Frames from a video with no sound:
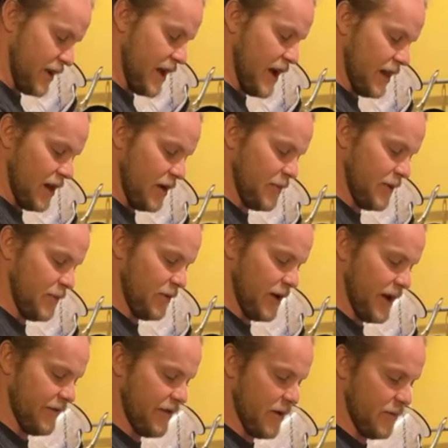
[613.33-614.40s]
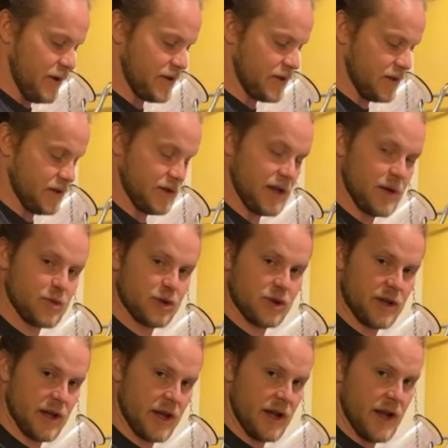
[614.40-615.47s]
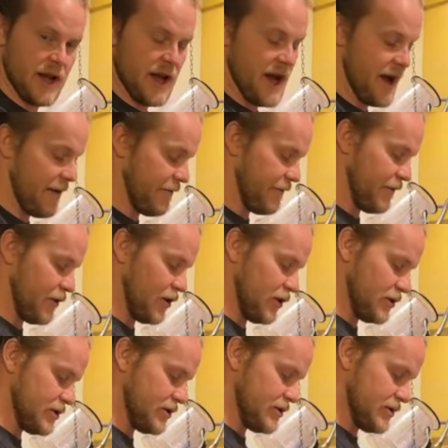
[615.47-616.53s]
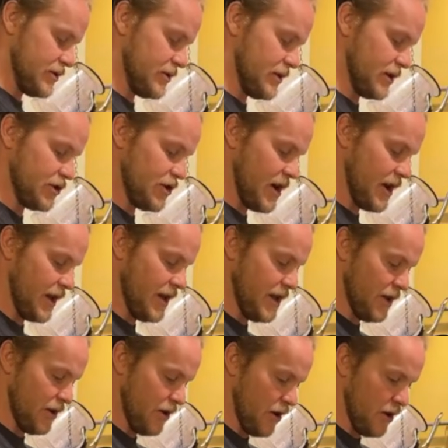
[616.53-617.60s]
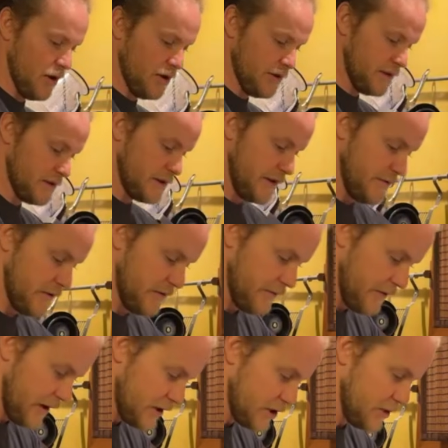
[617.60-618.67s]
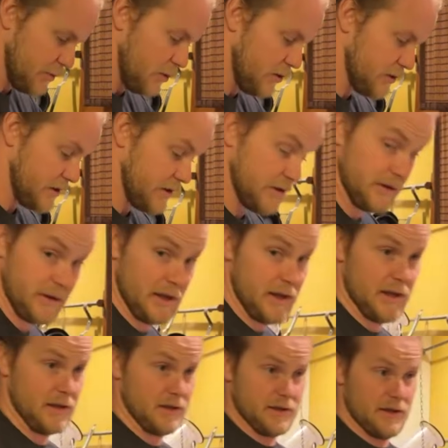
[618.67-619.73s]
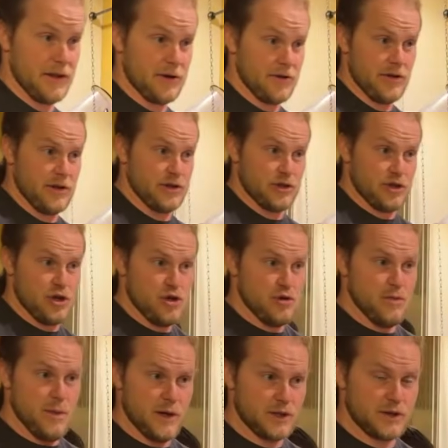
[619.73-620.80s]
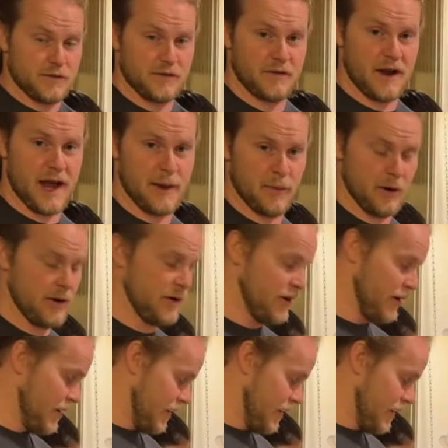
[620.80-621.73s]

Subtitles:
yeah, a lot of people have that misconception that at first they try to eat all these different vegetables and they're getting literally too much fiber,